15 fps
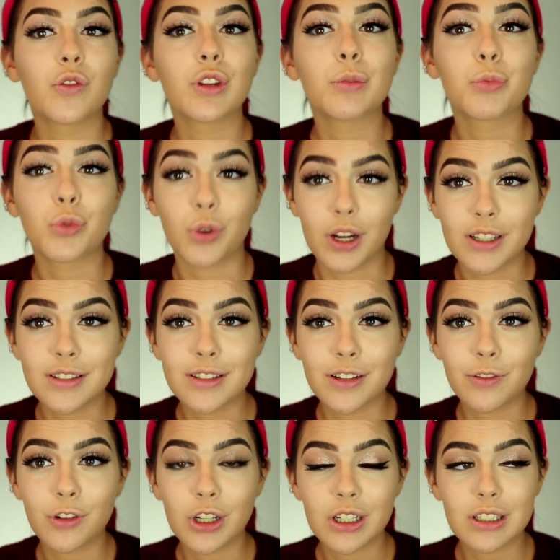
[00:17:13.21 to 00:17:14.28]
the price
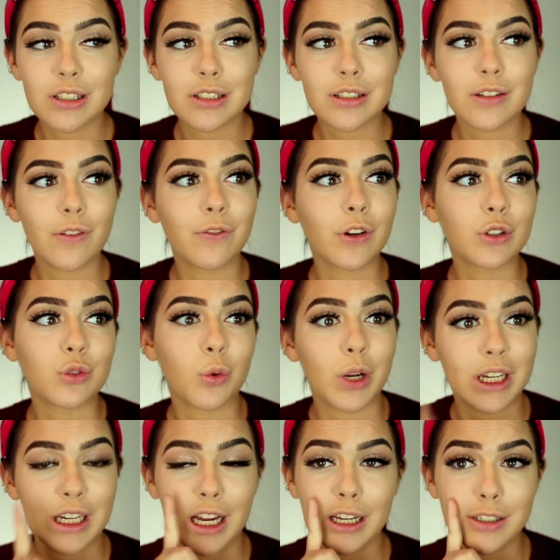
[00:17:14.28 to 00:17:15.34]
difference for
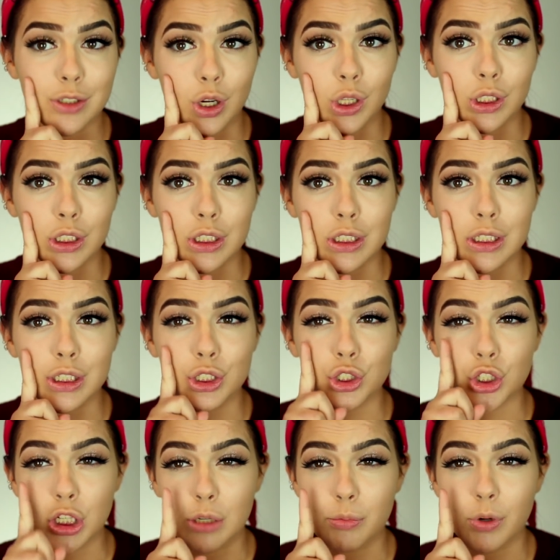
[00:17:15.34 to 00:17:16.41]
twenty-nine dollars
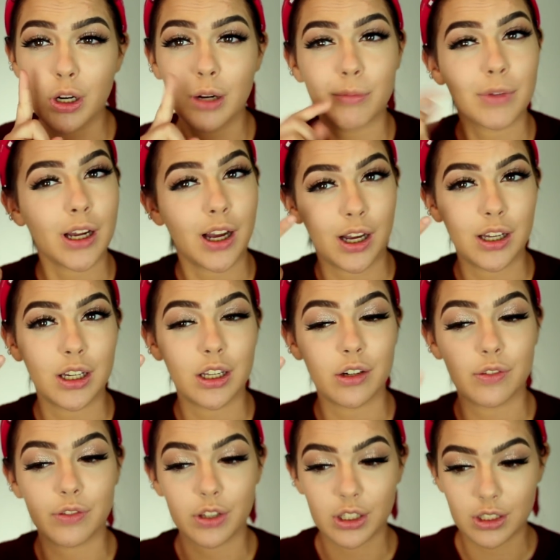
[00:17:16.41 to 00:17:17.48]
cheaper, I'm kind of here for